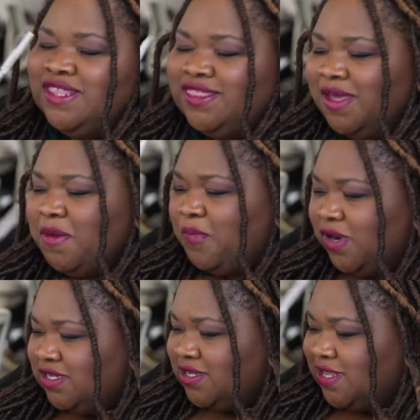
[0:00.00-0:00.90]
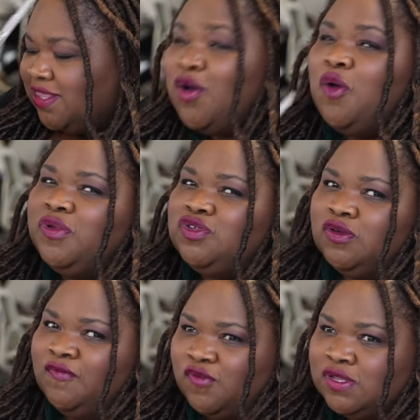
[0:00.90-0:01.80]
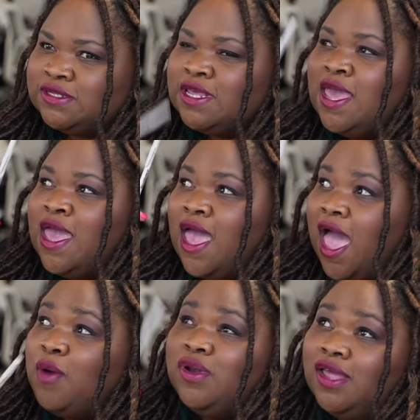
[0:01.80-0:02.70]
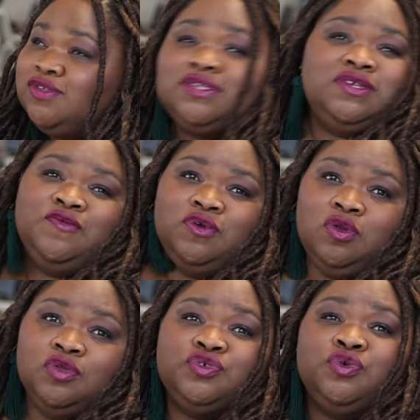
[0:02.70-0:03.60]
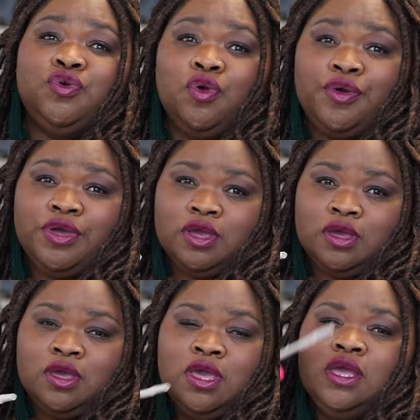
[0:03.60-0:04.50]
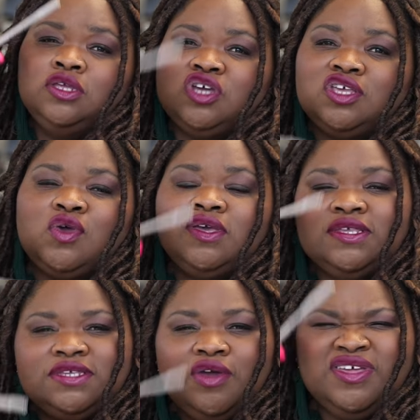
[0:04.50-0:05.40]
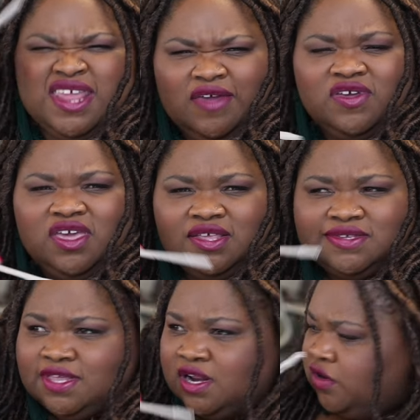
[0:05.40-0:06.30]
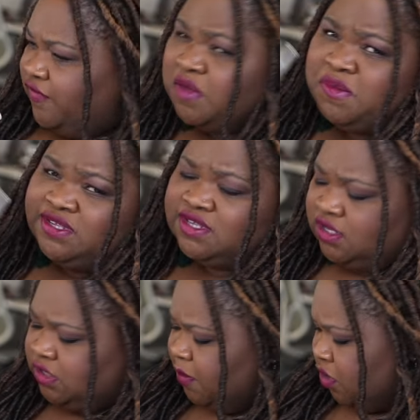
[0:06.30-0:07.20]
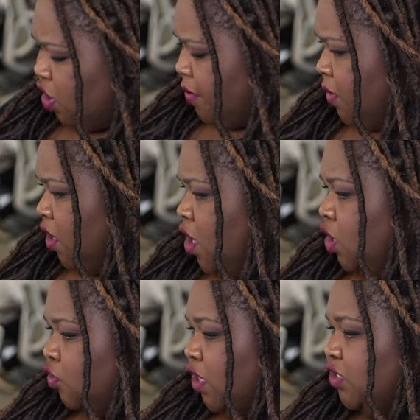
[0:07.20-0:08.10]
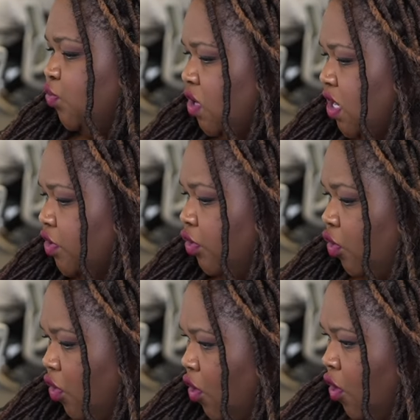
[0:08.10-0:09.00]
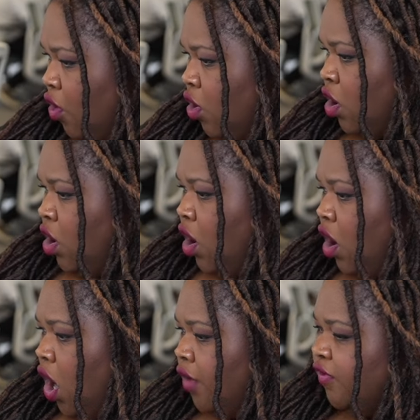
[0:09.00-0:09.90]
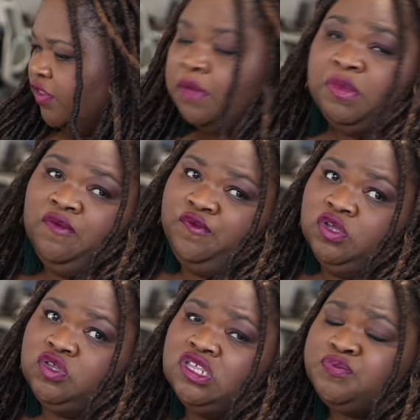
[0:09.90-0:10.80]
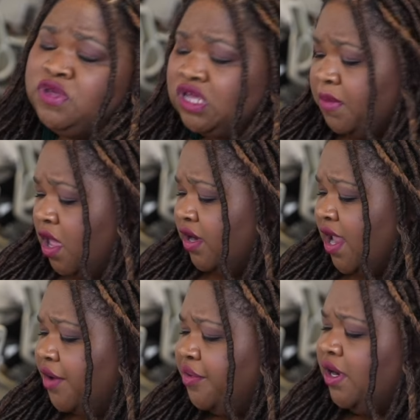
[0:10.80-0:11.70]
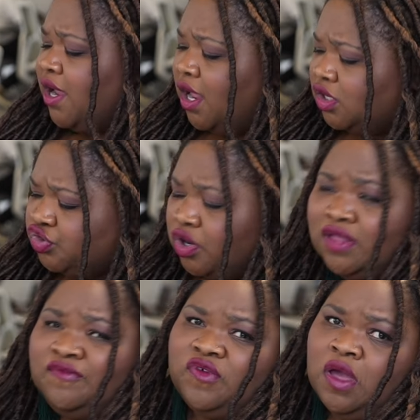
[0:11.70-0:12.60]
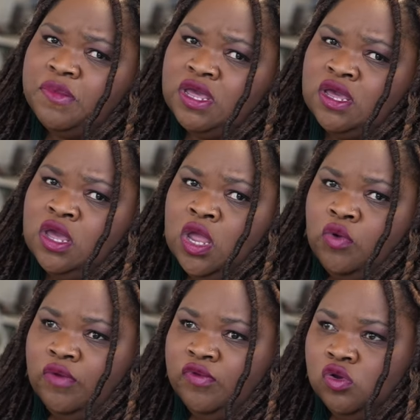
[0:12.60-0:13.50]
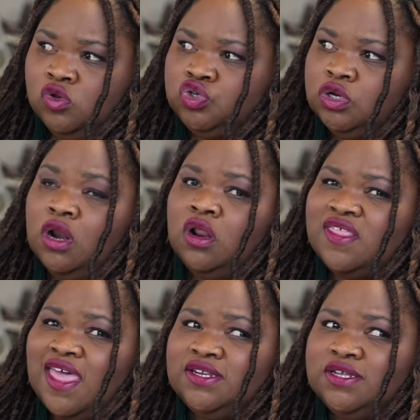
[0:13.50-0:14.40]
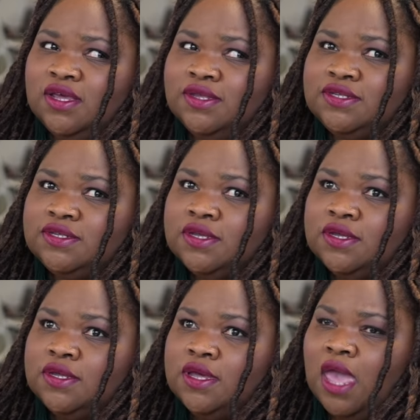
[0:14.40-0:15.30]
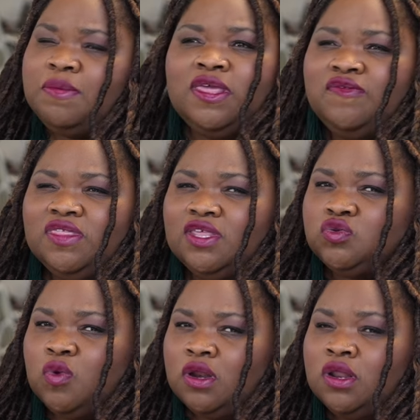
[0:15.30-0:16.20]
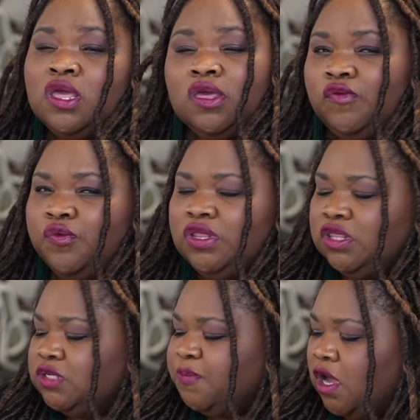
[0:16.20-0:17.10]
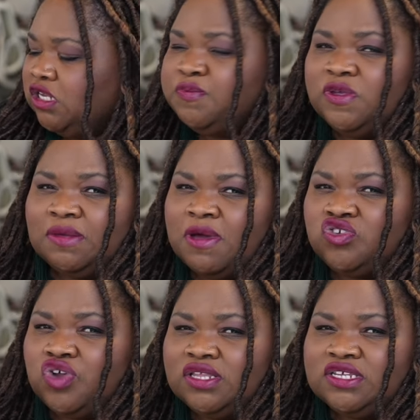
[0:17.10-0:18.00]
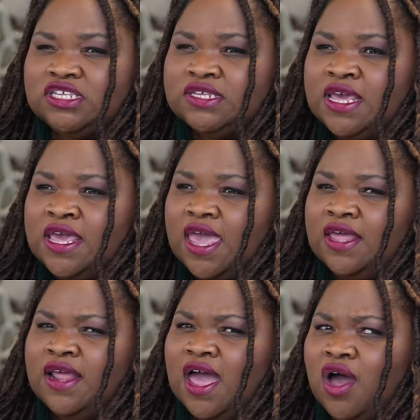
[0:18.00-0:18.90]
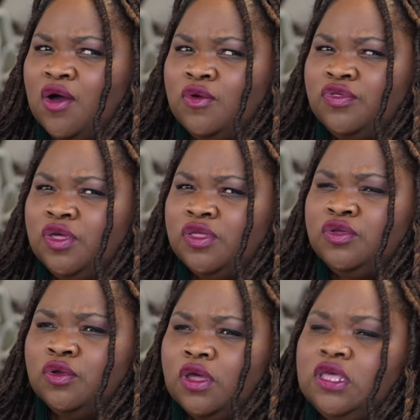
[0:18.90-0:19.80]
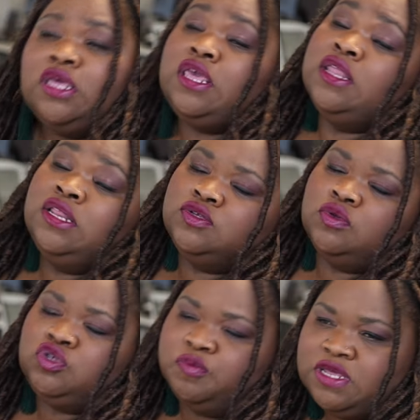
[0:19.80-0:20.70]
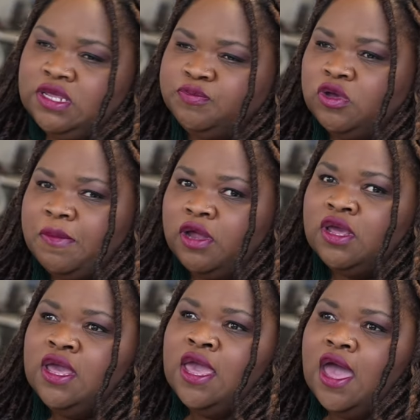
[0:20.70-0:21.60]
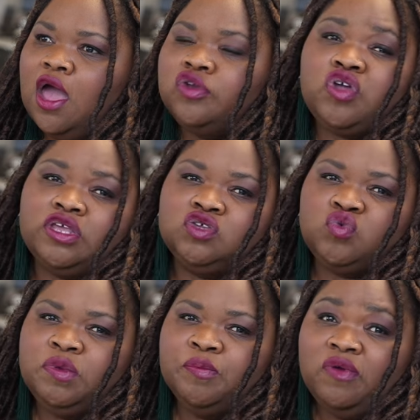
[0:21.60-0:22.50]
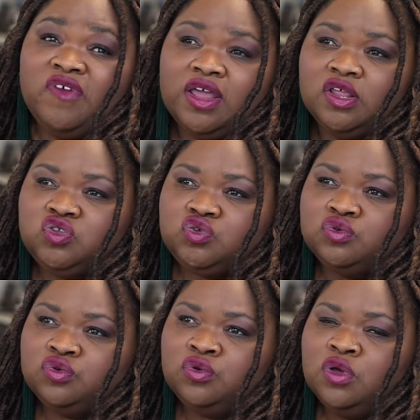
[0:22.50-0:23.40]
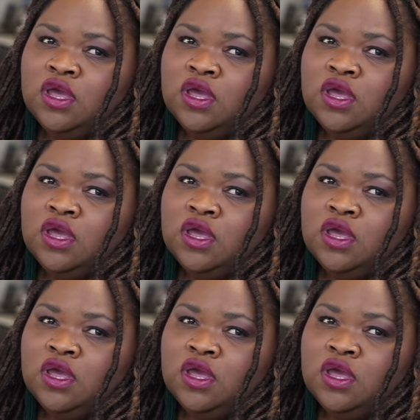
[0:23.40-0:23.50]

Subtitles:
And the thing about politicians is that they're open to influence. I would like to see Vuyelwethu growing, just so I can see how he navigates that. I don't know if that makes sense, but yeah. So that's really the core of their manifesto. They speak about an agricultural and farming revolution. A lot of the ideas, I mean, even this one, if you read this part, he speaks about tractors and how, at least to me, he spoke about how tractors were being provided to